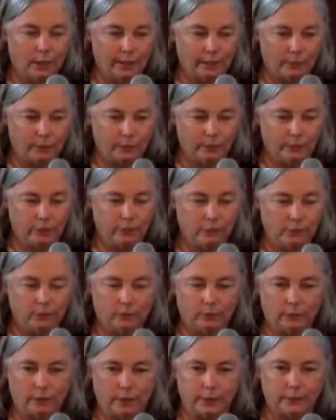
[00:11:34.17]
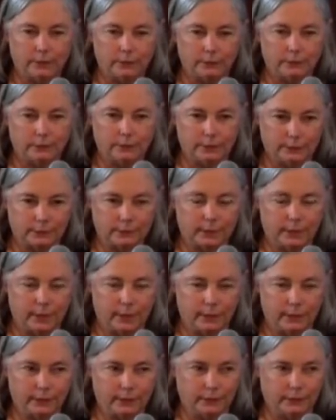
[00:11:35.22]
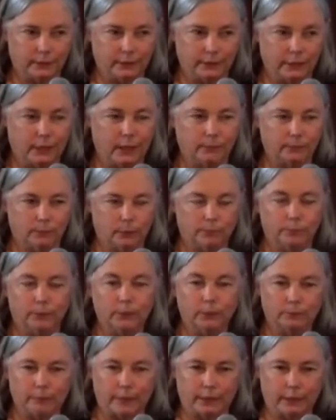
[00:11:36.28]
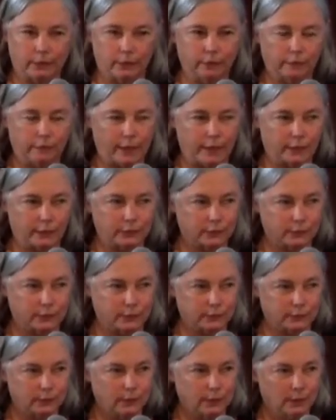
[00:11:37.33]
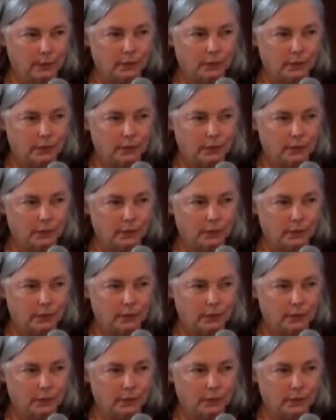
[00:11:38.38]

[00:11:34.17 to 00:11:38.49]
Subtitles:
And the reason why this is exciting, the automobile manufacturers